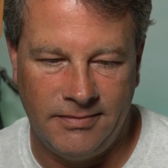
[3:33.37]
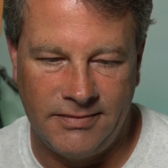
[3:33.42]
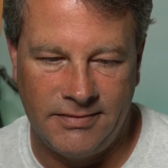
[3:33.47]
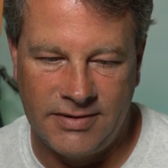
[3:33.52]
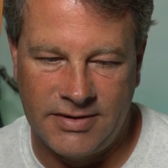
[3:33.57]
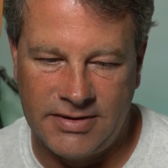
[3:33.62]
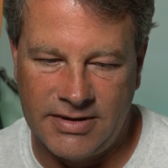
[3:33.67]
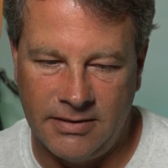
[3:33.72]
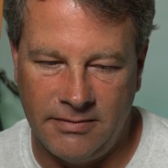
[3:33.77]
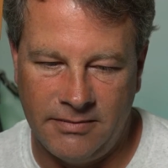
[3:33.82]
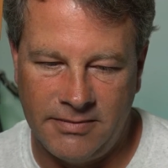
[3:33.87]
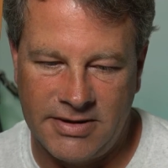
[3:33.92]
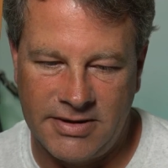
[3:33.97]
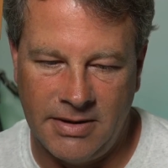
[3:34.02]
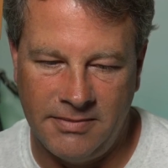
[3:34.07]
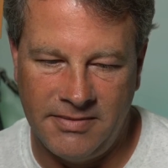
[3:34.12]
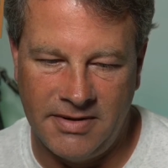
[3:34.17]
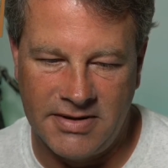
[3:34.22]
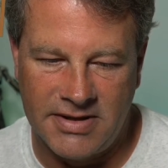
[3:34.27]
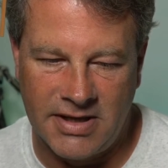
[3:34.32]

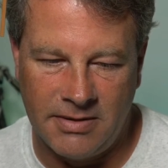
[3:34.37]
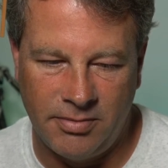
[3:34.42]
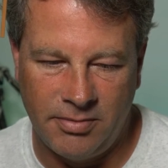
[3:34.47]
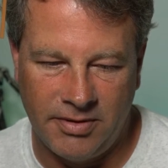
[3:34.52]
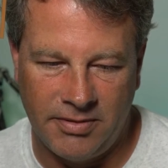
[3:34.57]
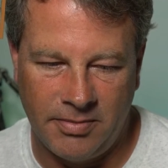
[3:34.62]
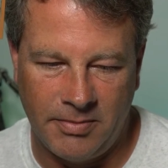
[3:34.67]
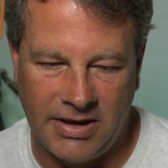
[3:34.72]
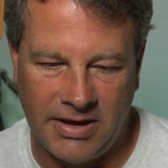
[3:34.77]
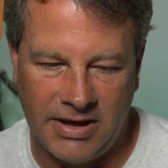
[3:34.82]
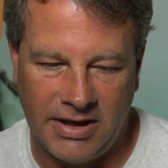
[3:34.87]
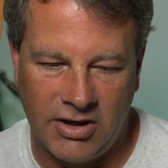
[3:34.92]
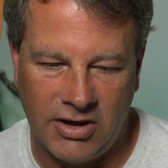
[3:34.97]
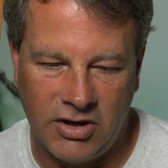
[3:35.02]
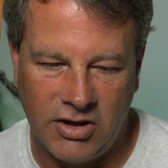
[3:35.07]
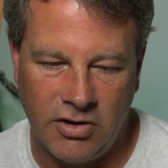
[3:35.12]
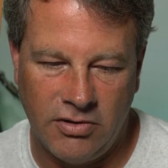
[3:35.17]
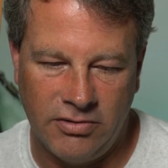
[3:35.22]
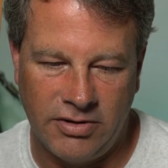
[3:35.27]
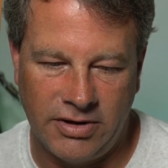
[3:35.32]
Something's up with my
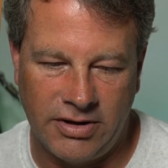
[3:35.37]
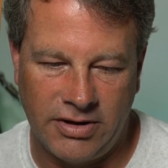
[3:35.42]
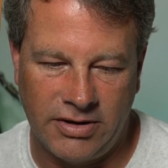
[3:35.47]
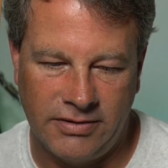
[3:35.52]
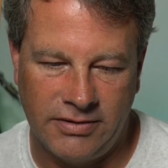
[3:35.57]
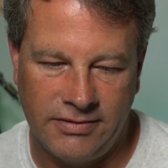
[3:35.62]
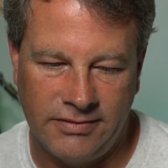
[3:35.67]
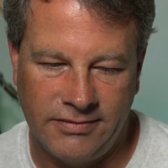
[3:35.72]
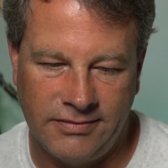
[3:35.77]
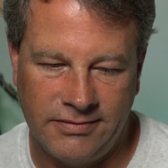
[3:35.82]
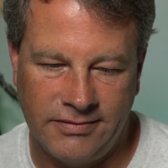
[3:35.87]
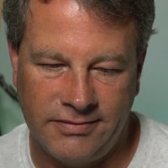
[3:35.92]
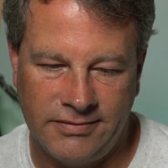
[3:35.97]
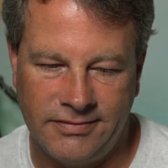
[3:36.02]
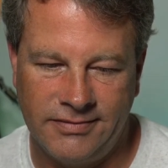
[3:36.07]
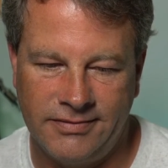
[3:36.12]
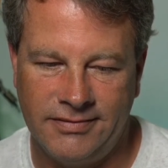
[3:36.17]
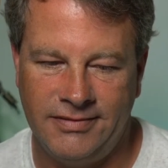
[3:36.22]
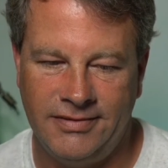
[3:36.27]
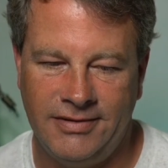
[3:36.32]
encoder.
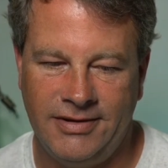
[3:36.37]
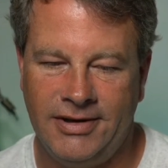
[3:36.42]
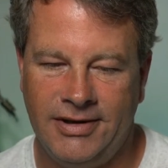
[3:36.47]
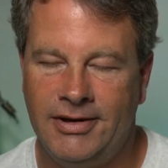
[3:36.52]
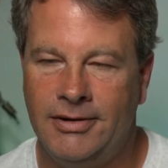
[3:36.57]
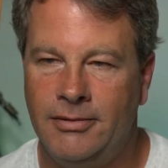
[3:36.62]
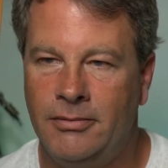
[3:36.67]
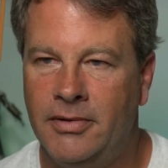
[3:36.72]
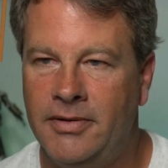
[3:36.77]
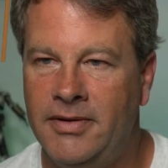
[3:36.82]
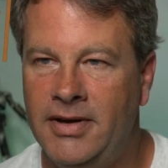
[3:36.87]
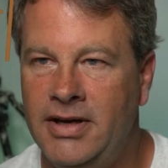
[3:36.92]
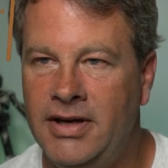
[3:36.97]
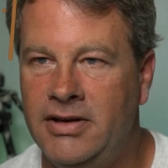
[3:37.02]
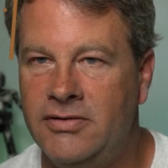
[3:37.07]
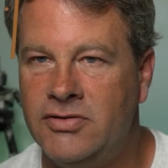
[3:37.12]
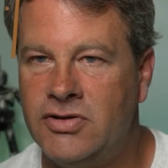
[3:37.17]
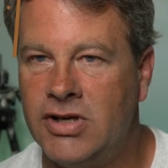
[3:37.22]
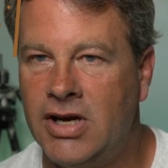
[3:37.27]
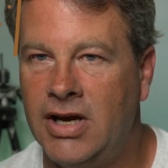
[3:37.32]
Well,
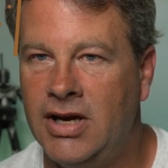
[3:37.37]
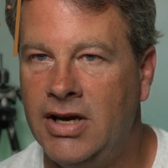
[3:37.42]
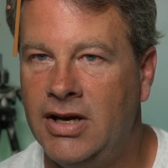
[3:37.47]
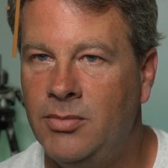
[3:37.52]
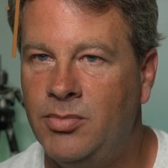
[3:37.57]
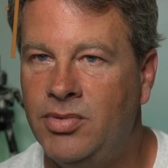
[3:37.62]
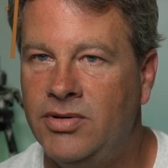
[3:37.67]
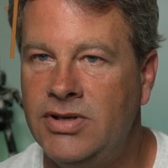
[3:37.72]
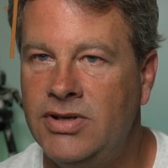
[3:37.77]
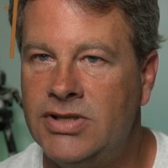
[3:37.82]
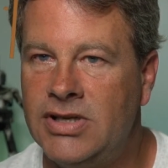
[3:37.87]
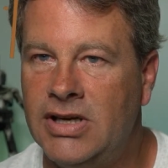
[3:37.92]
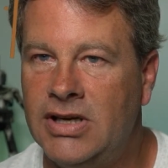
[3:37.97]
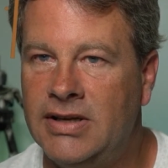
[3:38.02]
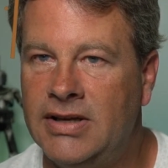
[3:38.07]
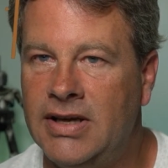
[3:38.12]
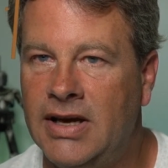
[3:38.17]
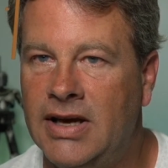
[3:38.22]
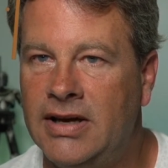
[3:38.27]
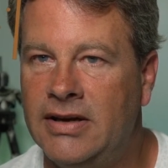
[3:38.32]
thank you, Jay. I
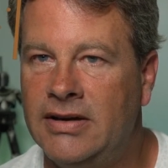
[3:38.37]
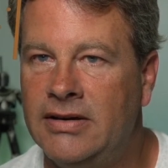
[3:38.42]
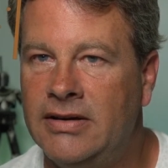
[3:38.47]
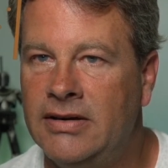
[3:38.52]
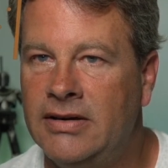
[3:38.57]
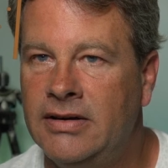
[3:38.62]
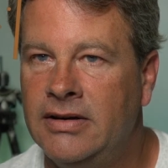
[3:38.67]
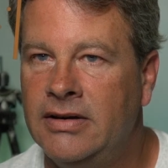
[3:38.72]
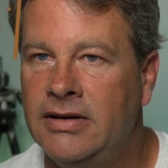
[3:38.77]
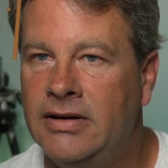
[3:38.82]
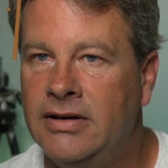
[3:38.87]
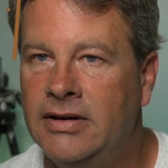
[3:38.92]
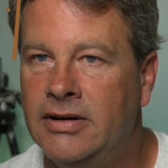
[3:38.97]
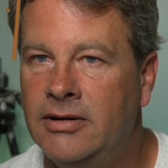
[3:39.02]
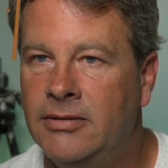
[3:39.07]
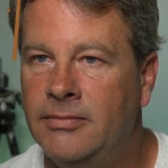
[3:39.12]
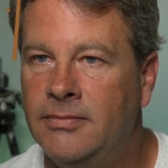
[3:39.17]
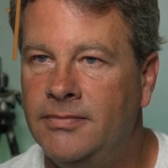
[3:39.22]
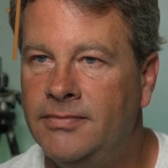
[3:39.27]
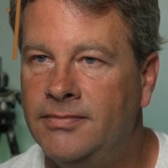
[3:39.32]
appreciate that.
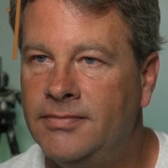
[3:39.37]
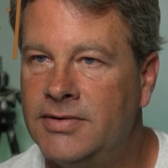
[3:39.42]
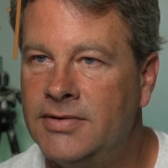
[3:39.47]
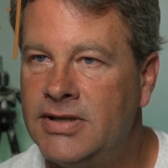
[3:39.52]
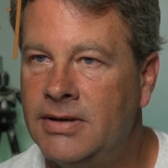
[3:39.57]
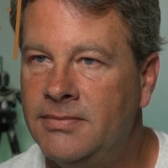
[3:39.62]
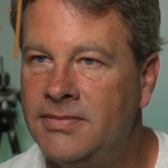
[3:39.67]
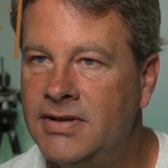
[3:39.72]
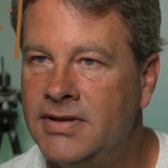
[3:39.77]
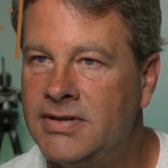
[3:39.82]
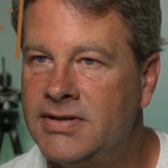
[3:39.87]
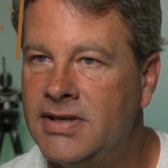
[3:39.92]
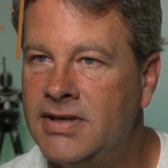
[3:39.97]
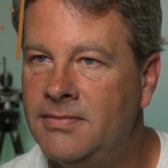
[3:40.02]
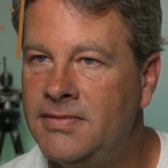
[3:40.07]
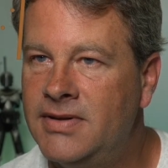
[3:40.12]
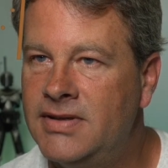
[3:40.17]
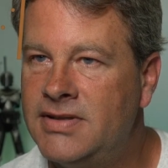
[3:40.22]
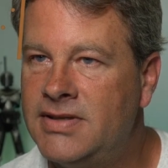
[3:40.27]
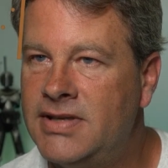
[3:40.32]

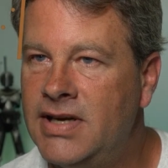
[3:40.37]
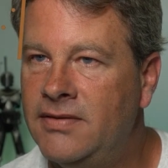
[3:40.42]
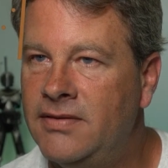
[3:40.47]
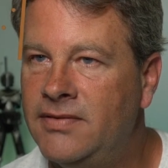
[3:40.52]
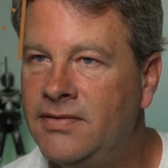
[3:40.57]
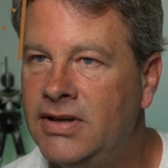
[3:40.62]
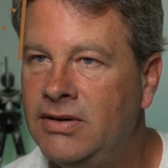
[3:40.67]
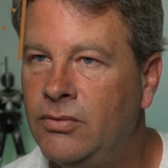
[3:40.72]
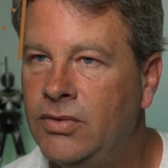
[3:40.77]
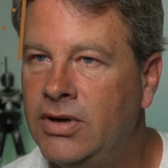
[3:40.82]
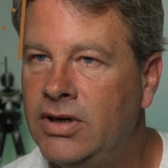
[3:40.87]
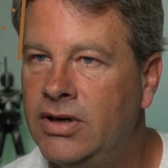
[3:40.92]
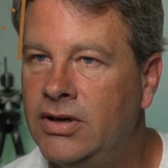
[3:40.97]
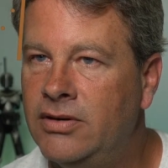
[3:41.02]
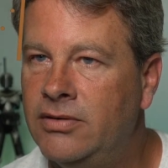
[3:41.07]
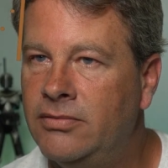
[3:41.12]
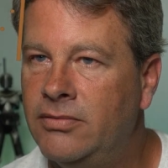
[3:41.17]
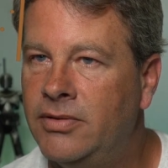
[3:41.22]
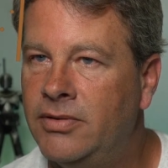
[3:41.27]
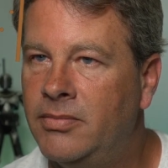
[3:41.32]
Something's definitely
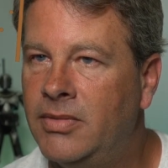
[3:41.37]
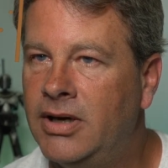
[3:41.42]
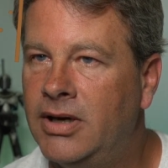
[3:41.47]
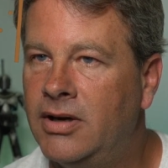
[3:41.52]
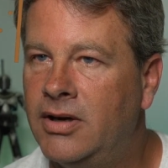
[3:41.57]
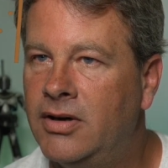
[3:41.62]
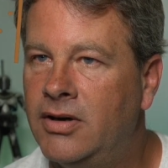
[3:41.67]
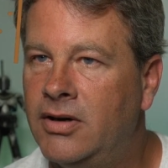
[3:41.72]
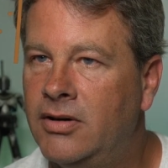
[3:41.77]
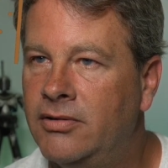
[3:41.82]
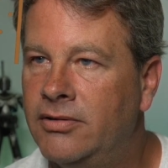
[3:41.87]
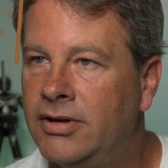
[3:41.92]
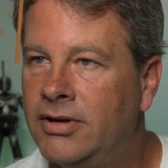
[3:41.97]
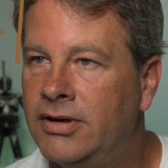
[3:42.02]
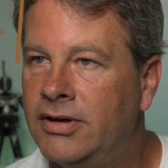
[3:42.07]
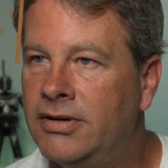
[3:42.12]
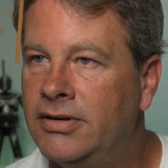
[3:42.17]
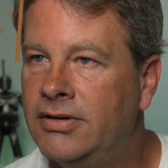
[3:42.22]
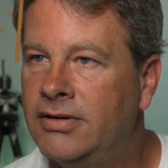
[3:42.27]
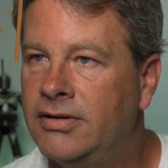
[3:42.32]
weird with my
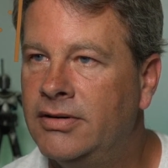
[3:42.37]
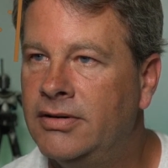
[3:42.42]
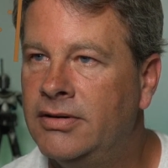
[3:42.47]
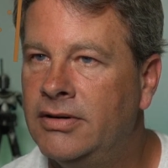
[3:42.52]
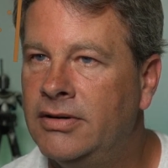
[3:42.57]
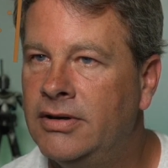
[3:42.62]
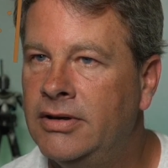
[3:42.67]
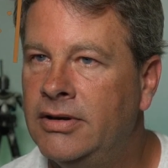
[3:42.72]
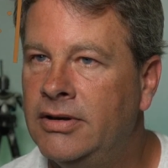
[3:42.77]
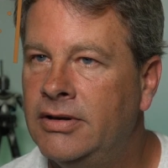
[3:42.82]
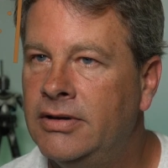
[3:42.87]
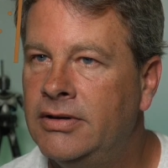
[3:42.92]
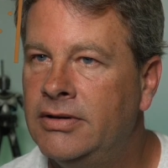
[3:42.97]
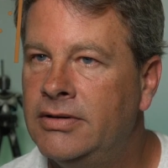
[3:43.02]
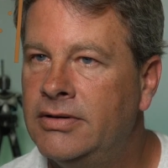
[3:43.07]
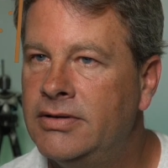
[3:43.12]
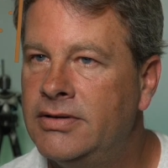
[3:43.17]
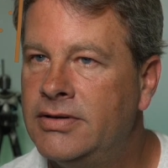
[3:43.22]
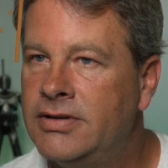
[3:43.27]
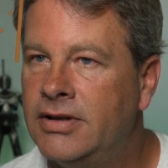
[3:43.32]
encoder.
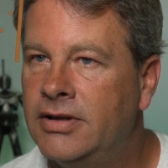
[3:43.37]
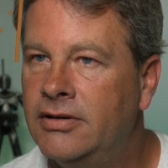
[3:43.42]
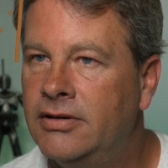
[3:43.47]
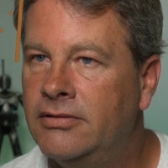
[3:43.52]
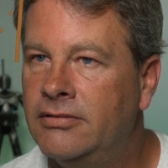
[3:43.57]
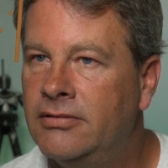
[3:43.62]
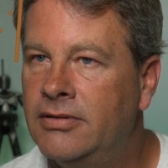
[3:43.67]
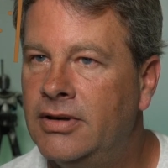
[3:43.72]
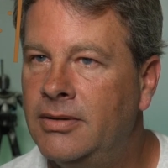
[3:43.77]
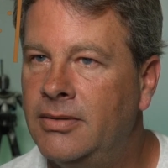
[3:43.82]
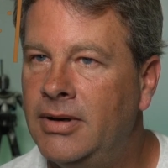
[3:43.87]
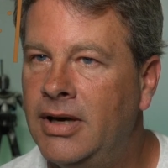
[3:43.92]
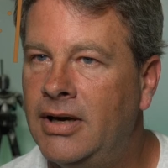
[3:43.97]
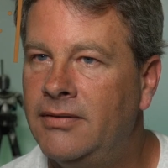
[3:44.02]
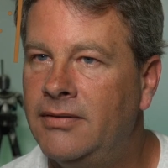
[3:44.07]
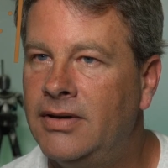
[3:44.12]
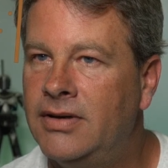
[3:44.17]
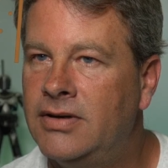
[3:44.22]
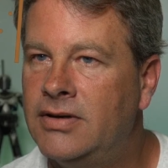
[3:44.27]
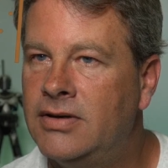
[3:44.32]
So I'm
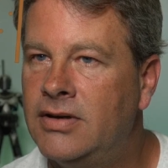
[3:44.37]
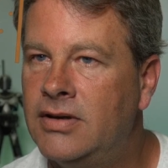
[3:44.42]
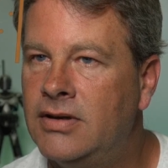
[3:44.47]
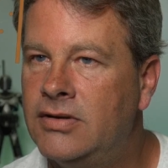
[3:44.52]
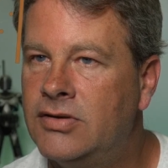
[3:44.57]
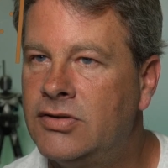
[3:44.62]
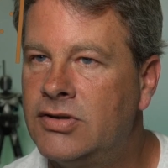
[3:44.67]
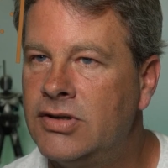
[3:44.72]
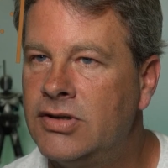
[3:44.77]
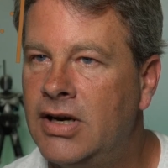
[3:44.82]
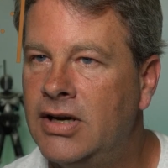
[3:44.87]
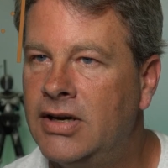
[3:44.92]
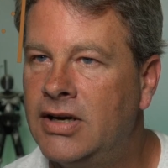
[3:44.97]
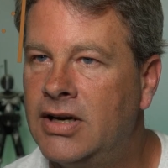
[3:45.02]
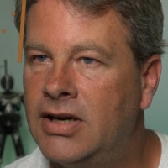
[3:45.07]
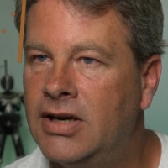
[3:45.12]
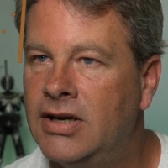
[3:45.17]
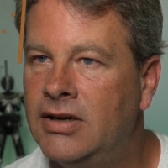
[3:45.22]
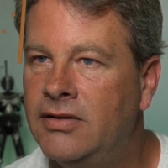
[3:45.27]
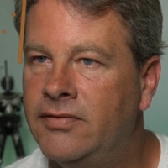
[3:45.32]
having to try to
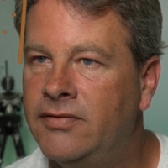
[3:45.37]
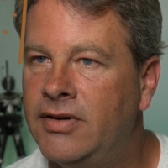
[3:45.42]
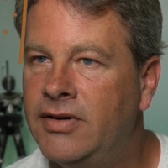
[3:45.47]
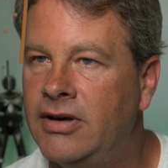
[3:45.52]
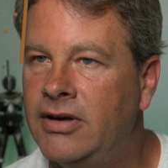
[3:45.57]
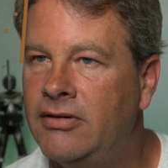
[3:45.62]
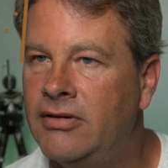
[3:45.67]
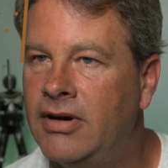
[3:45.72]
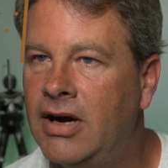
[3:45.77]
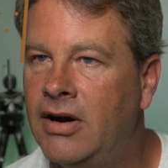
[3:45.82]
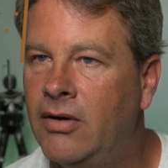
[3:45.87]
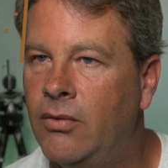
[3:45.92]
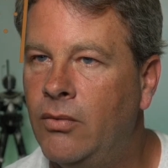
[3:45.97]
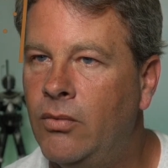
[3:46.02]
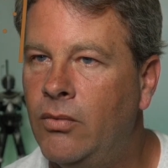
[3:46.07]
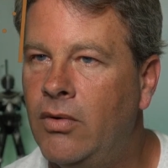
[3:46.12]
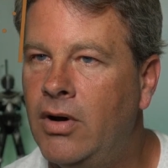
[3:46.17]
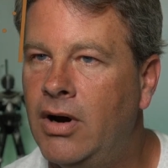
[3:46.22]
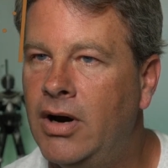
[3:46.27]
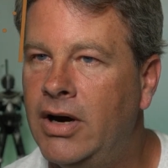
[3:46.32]
kind of figure out
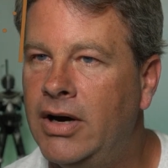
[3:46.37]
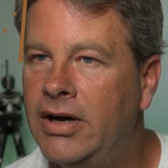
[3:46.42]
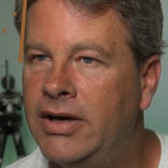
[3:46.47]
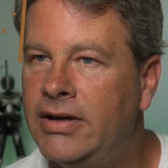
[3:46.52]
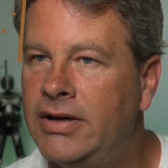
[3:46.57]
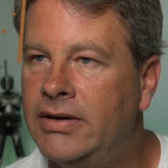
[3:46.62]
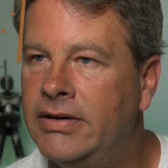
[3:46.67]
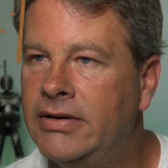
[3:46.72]
what.